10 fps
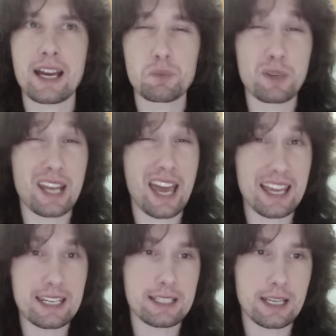been
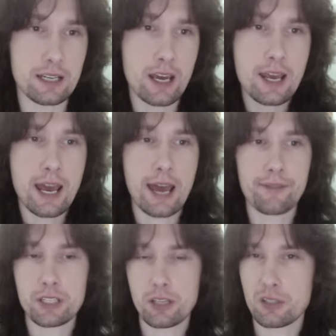edited ever
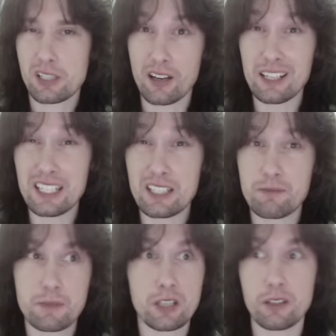so slightly
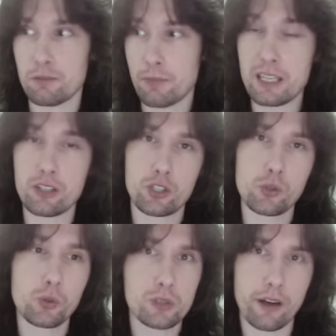to make it
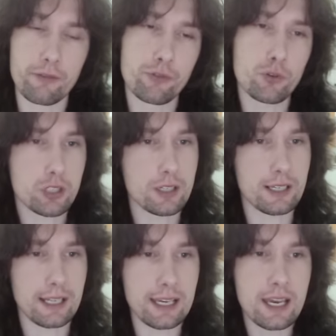shorter,
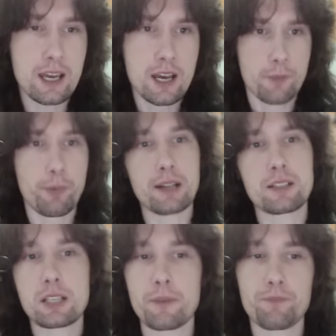unfortunately.
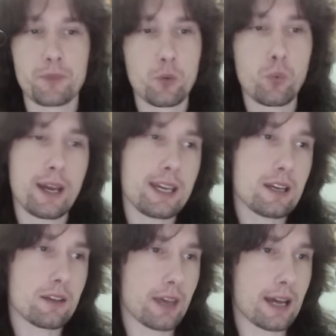But the
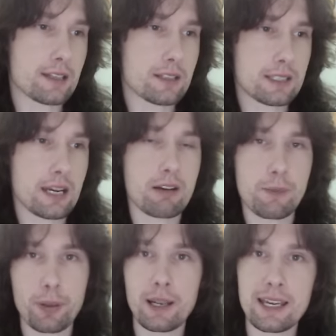way that Terry
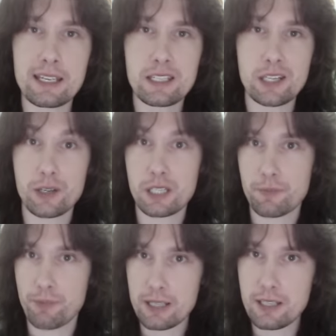played so
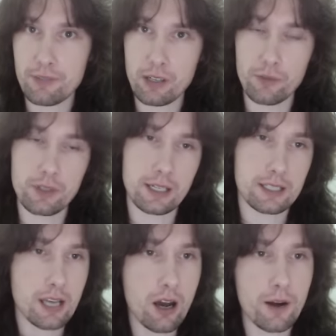expressively on the
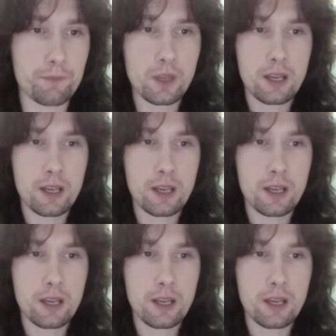guitar